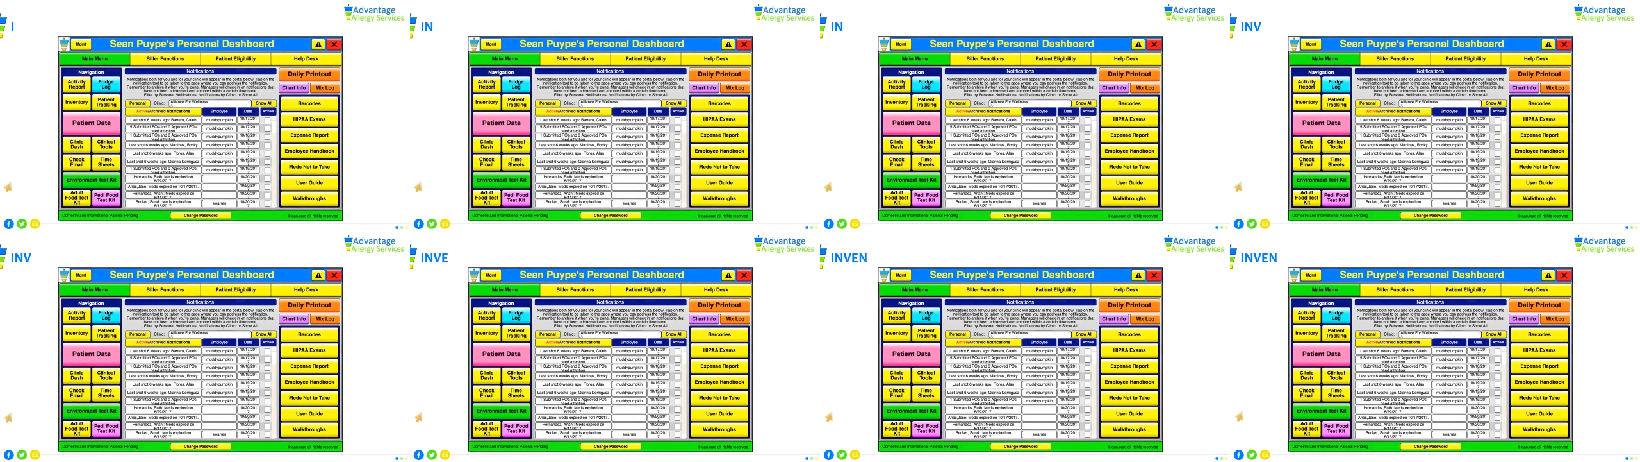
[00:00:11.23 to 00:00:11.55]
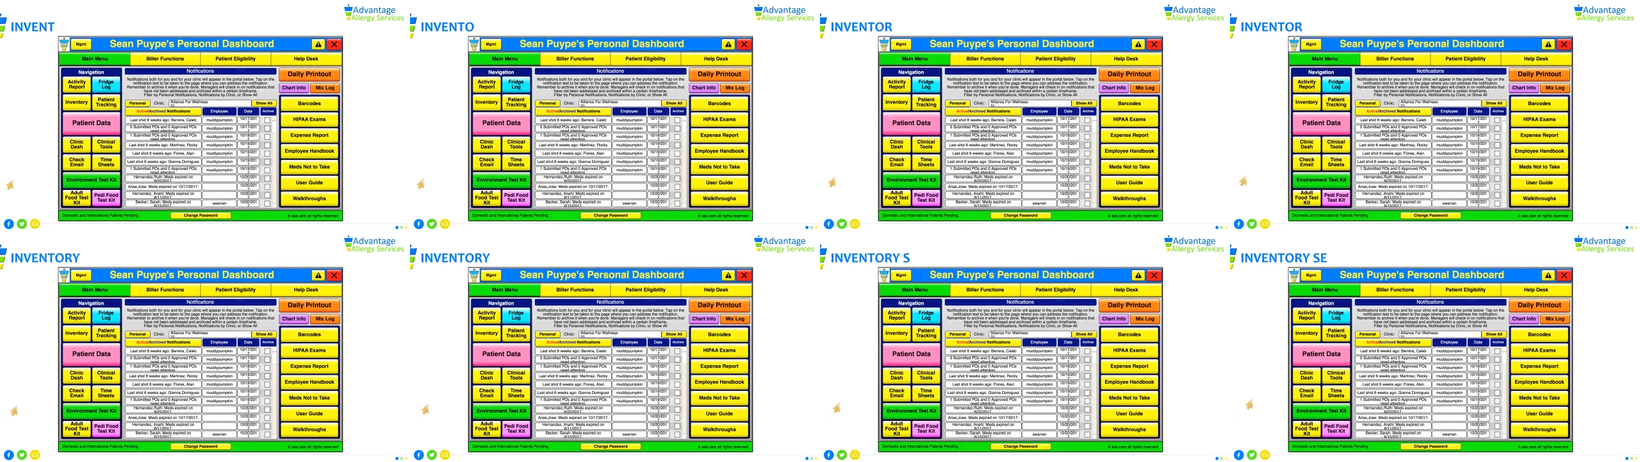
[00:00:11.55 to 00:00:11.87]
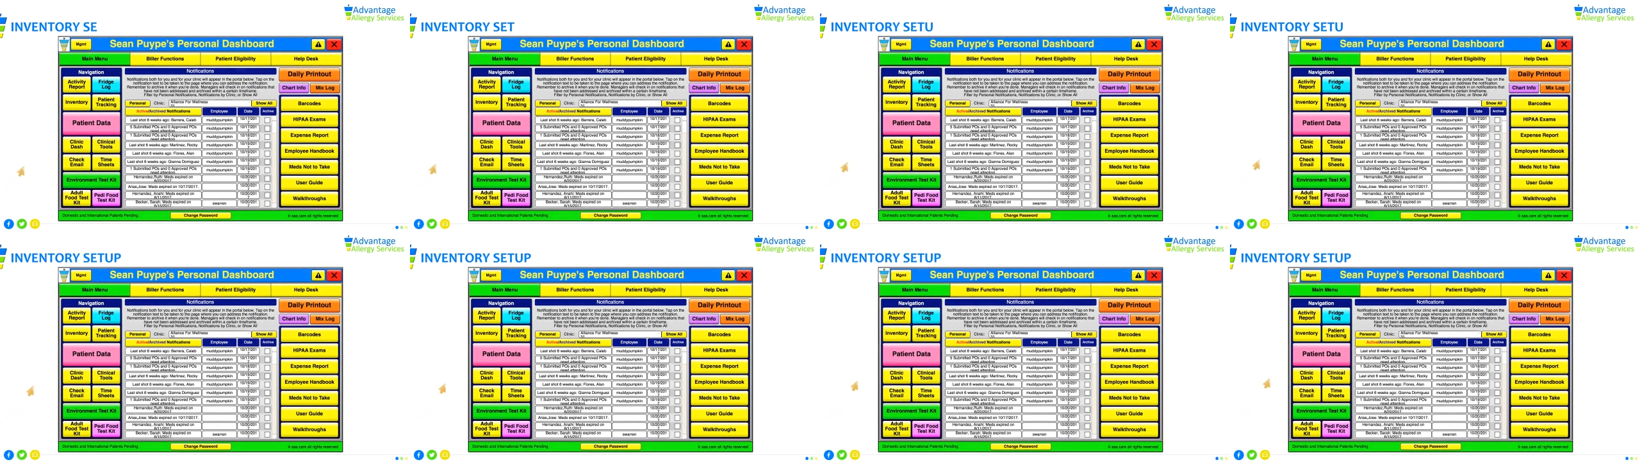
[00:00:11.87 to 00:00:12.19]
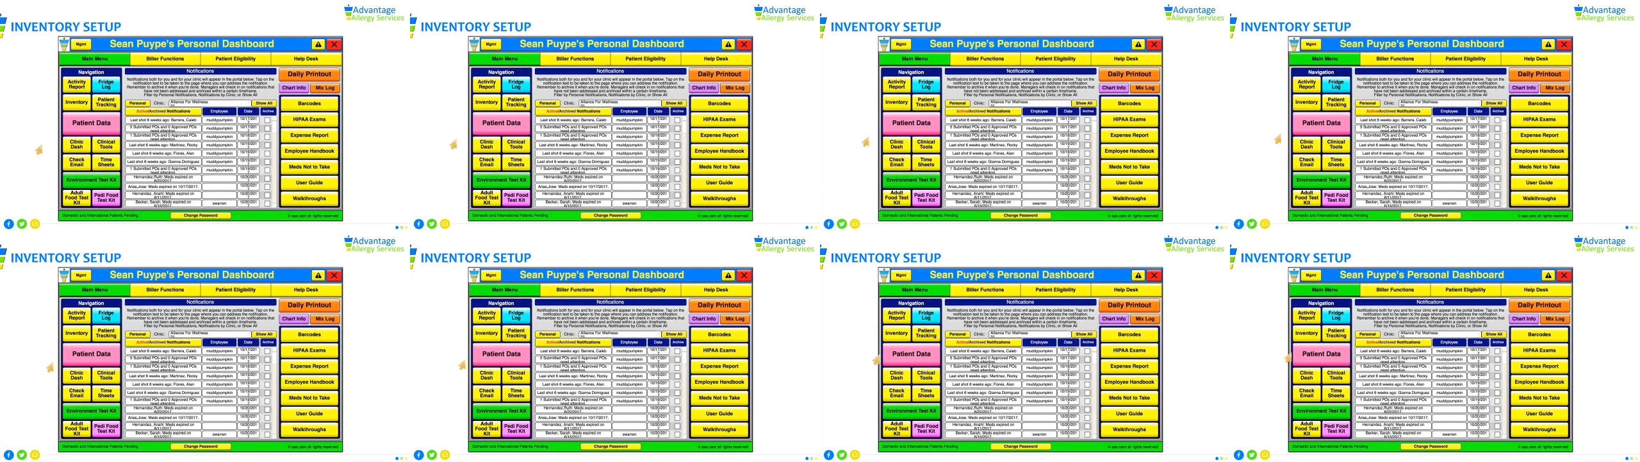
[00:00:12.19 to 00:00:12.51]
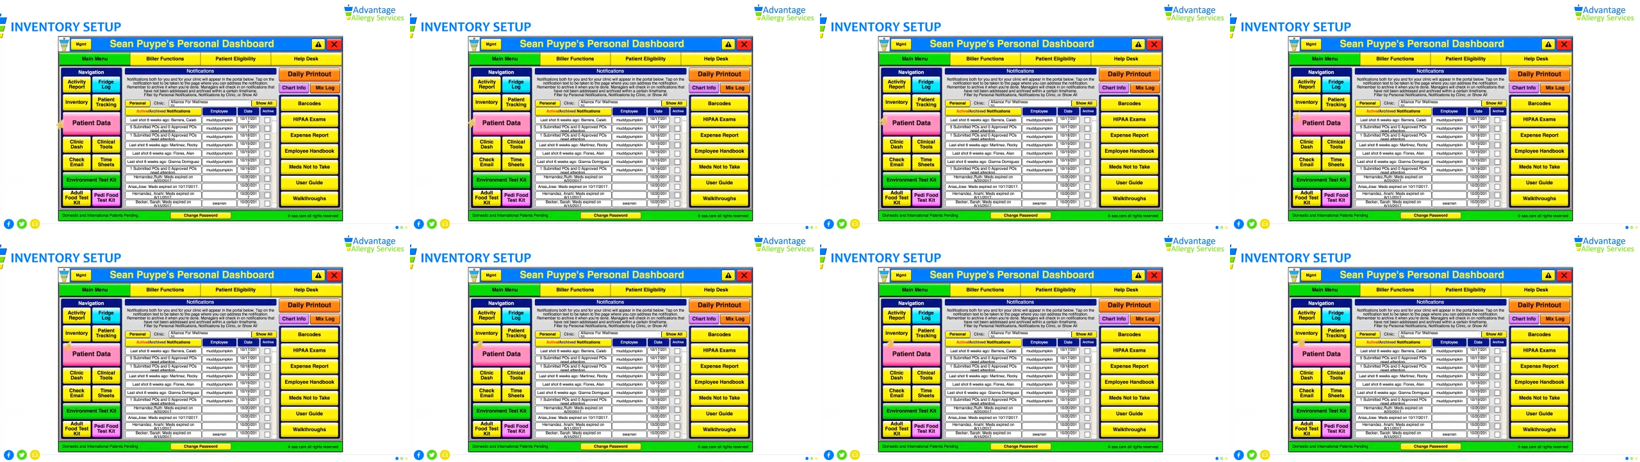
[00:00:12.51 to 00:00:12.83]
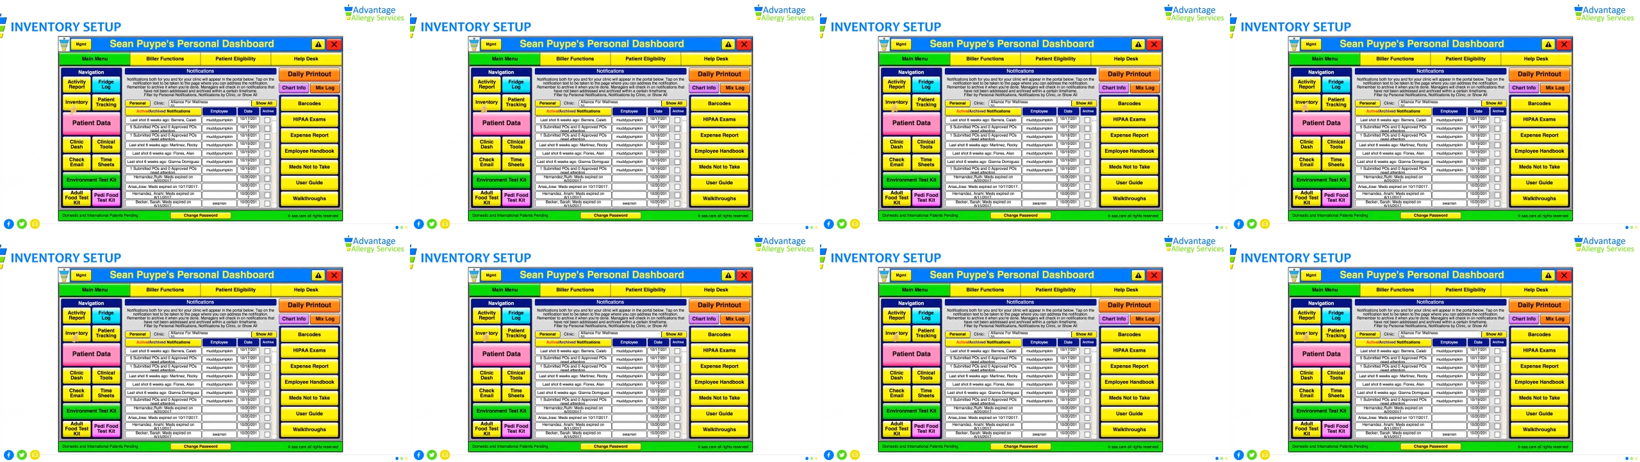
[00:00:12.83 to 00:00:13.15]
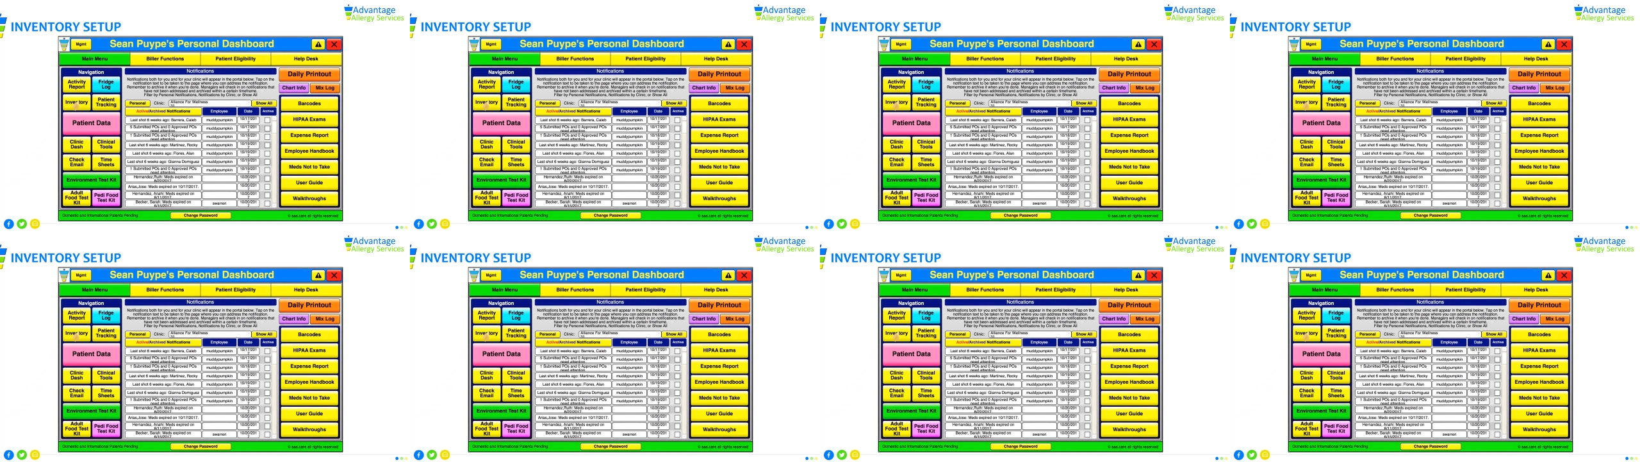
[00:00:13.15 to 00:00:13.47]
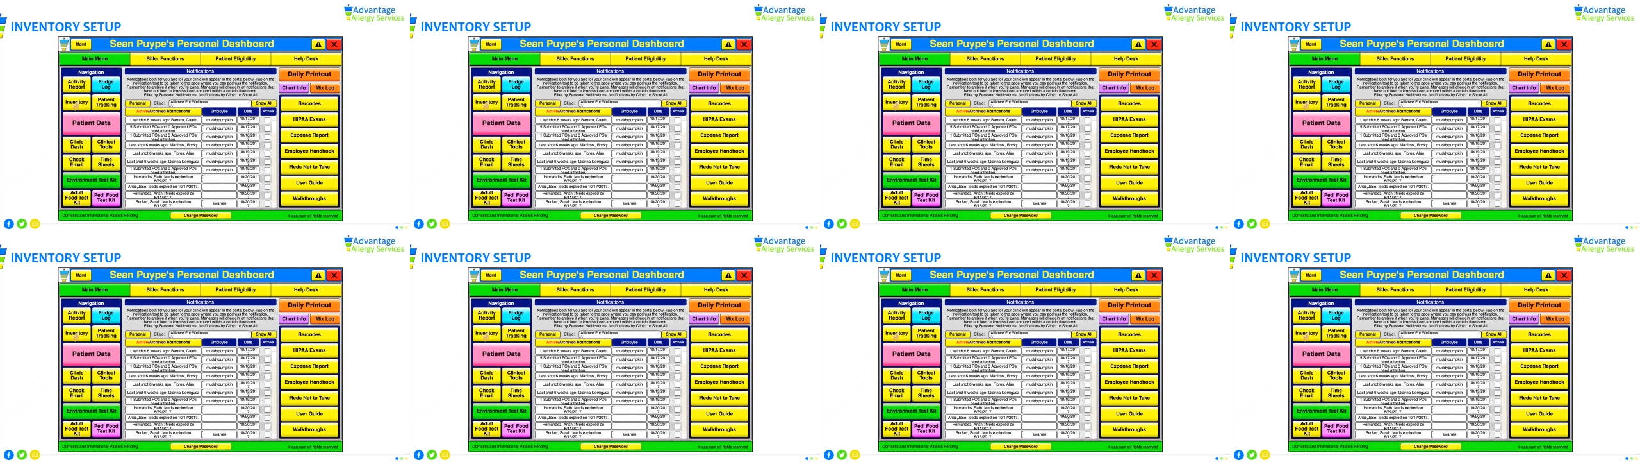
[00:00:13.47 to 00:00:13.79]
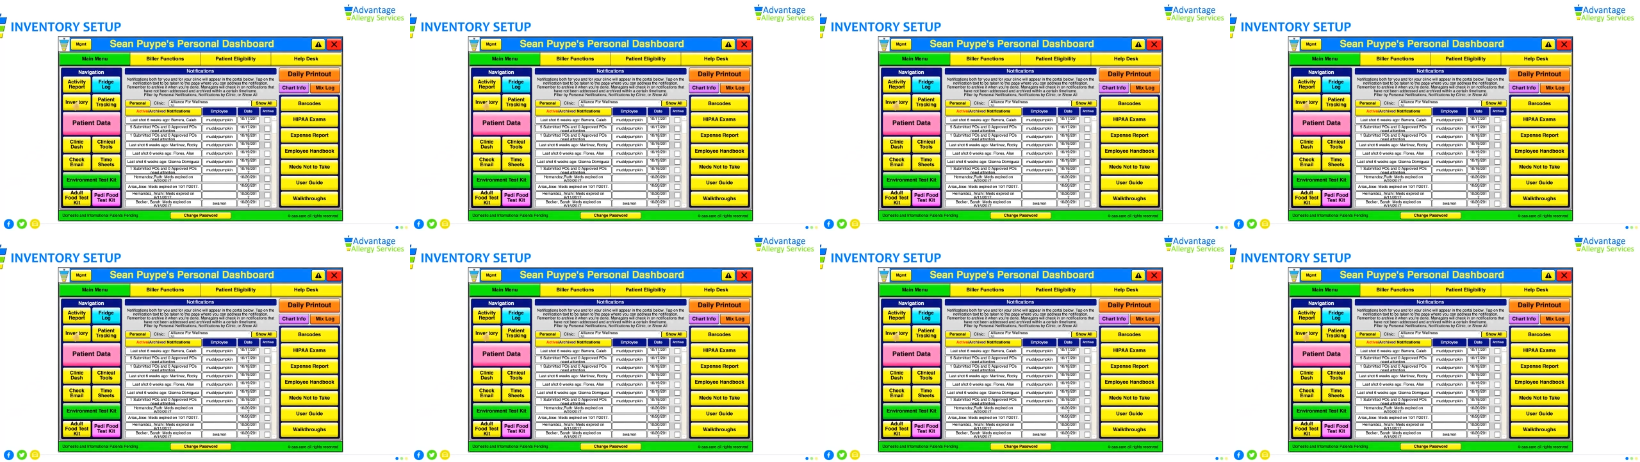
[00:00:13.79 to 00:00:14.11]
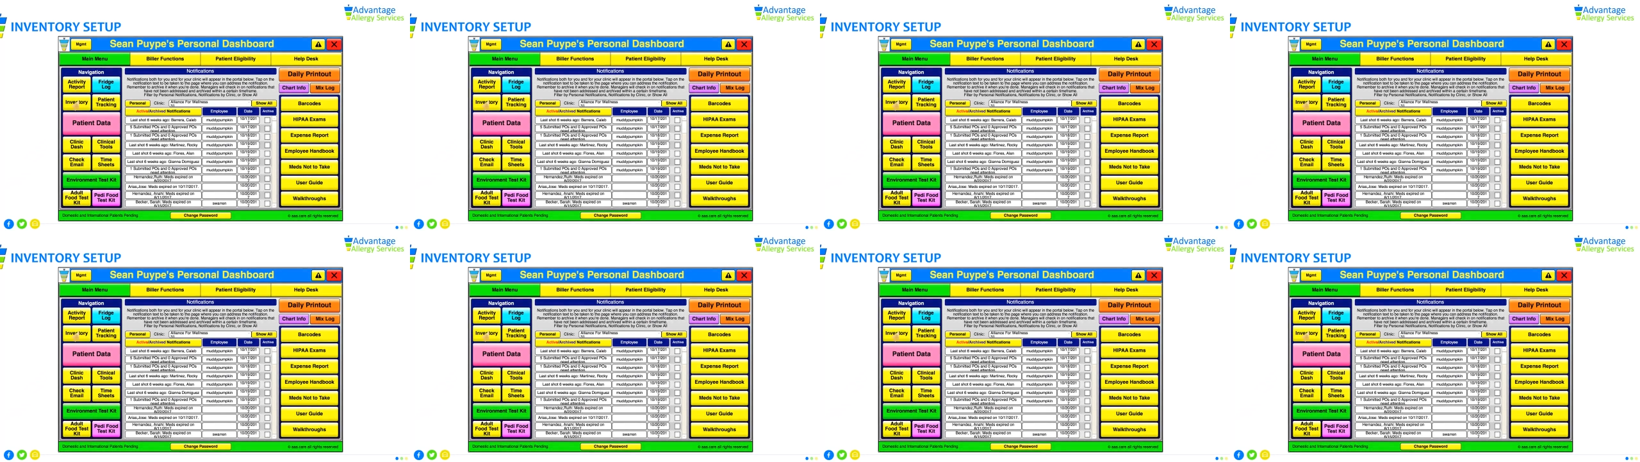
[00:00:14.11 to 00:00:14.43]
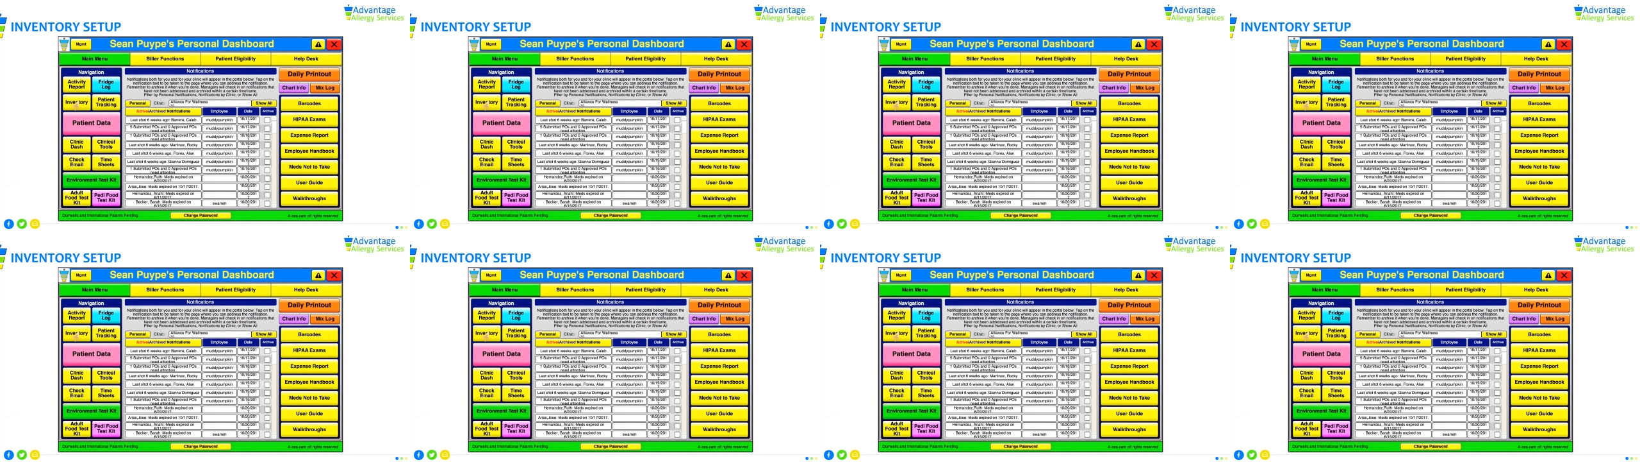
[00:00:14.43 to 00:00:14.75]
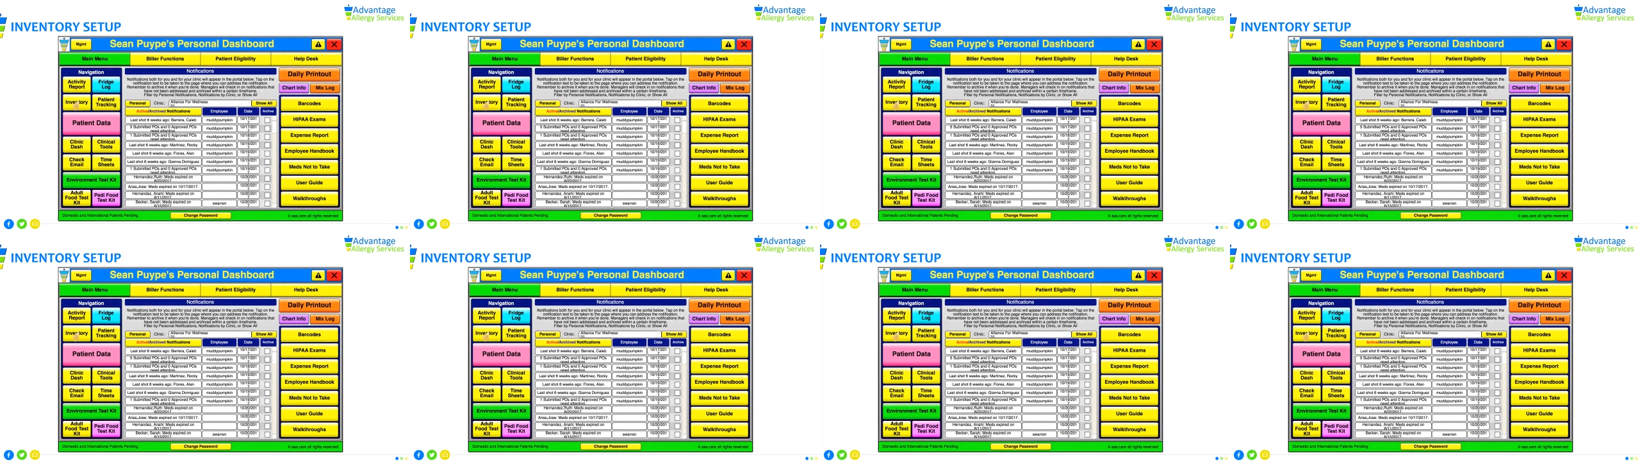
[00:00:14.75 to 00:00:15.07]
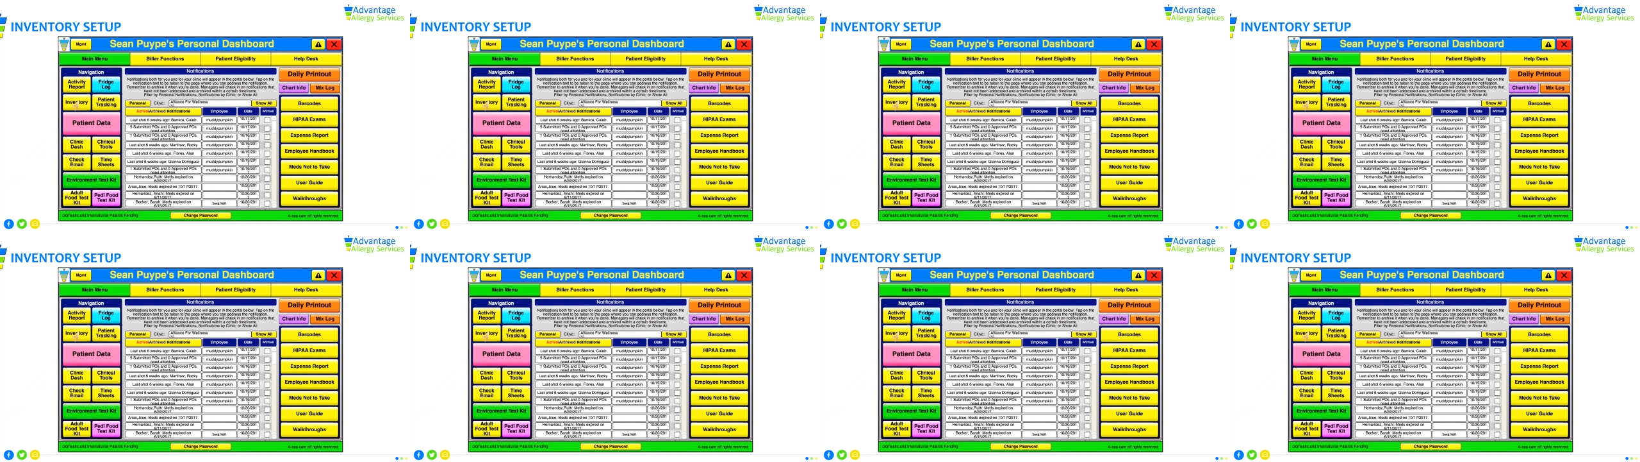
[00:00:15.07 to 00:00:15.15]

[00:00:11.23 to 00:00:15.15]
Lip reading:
No face is visible, so there are no lips to read.